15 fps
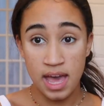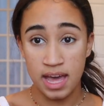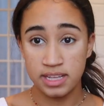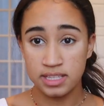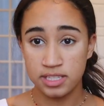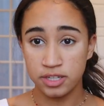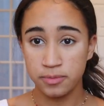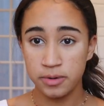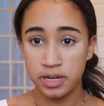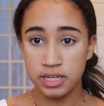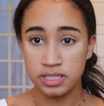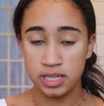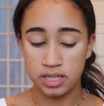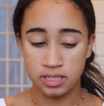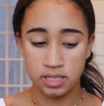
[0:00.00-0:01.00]
it's still pretty
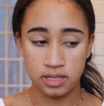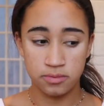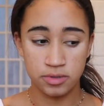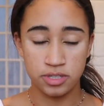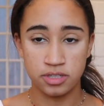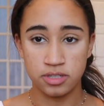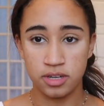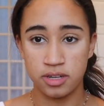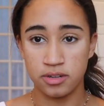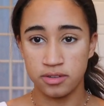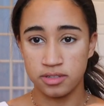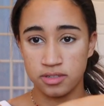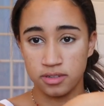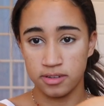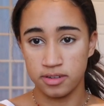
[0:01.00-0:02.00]
tinted, which is good. You
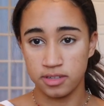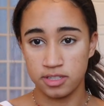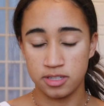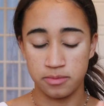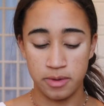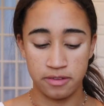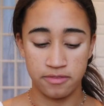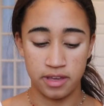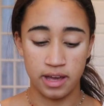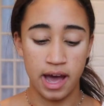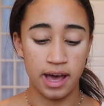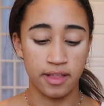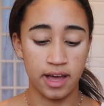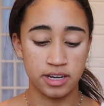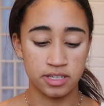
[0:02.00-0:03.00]
can literally see my fake
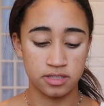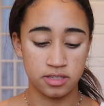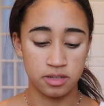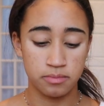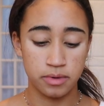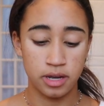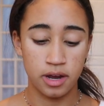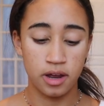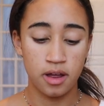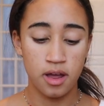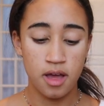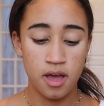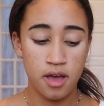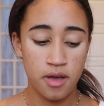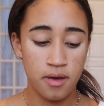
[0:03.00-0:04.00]
eyelashes in the mirror,
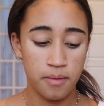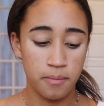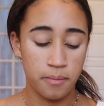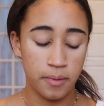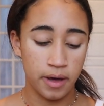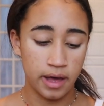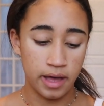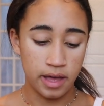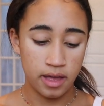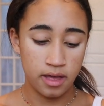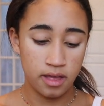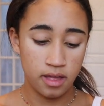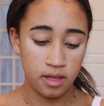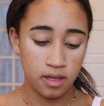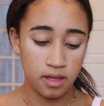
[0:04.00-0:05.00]
but
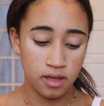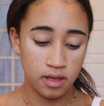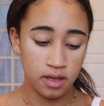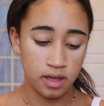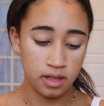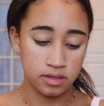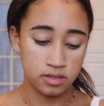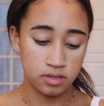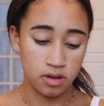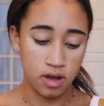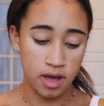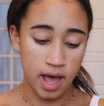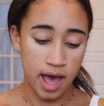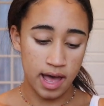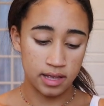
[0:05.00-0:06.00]
it's
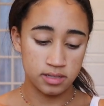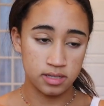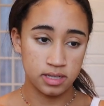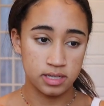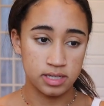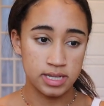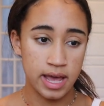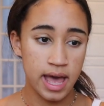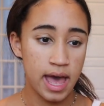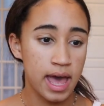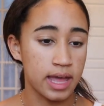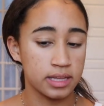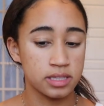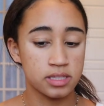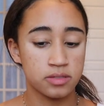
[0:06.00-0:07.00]
not as
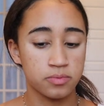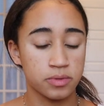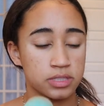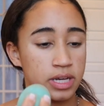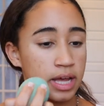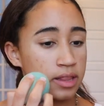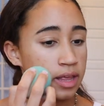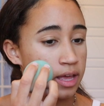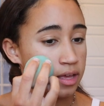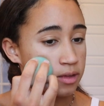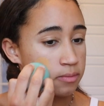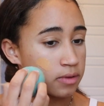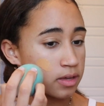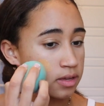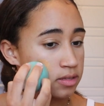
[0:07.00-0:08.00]
intense, which I
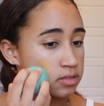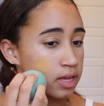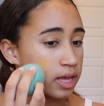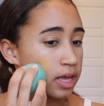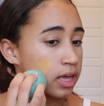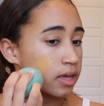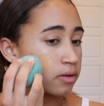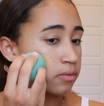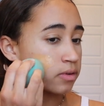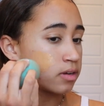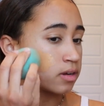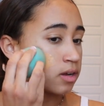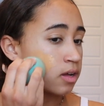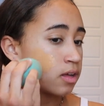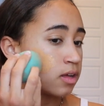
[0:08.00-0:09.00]
like because I hate
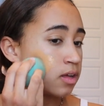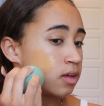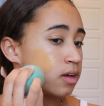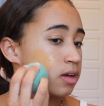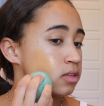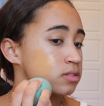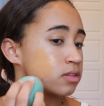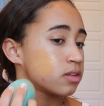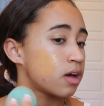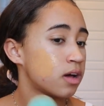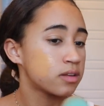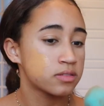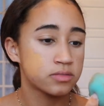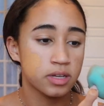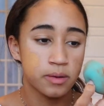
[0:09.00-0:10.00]
when it's a
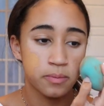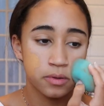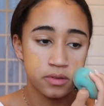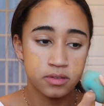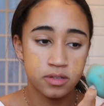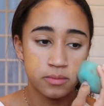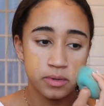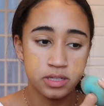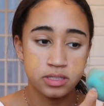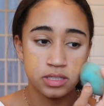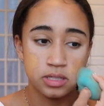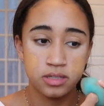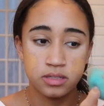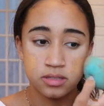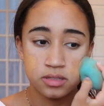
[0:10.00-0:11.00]
lot. So I put this on my
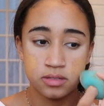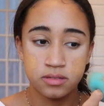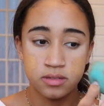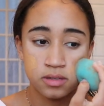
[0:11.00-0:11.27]
cheeks